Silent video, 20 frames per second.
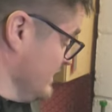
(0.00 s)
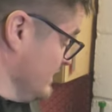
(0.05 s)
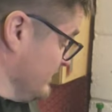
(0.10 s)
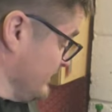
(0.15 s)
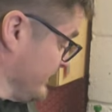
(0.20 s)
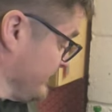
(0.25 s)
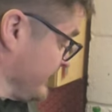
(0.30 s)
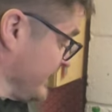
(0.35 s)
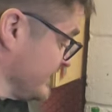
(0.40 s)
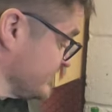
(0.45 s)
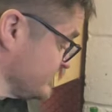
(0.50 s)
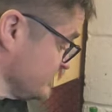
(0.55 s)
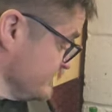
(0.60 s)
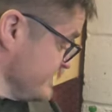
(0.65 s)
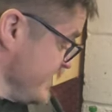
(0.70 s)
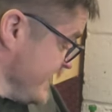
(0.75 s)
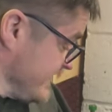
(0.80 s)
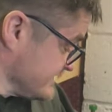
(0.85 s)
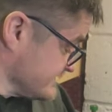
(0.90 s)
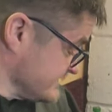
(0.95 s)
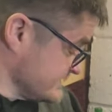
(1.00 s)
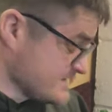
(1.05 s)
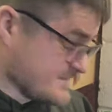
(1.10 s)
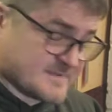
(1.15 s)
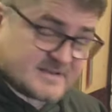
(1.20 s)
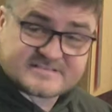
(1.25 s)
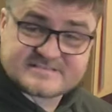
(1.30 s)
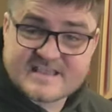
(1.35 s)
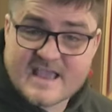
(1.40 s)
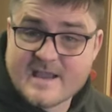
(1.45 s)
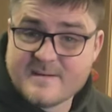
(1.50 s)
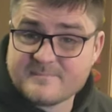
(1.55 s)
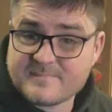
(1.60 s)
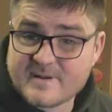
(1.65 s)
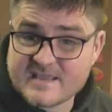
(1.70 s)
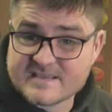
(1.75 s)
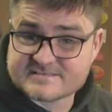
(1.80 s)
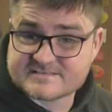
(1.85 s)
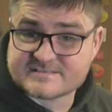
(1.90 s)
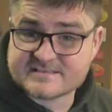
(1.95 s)
What I'm gonna do next is I'm gonna
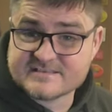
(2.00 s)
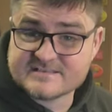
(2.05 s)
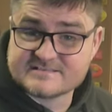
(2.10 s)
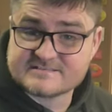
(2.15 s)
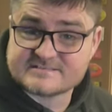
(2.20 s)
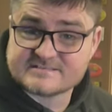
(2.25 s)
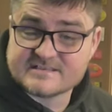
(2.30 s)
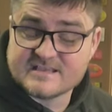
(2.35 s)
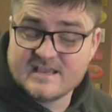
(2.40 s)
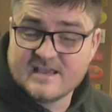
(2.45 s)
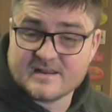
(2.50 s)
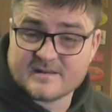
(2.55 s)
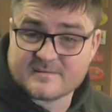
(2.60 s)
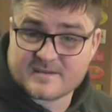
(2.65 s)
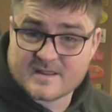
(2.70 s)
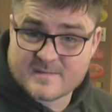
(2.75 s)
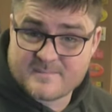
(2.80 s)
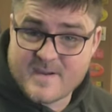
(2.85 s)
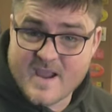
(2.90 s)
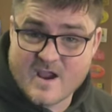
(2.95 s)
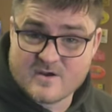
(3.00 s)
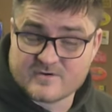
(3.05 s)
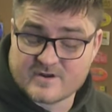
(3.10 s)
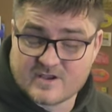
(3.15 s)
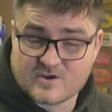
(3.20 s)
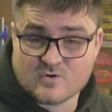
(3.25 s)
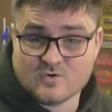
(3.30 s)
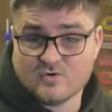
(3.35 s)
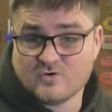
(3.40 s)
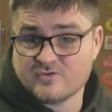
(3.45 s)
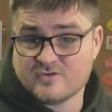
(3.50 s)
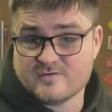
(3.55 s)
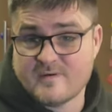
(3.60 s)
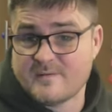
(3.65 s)
sandblast these and I'm gonna powder coat them.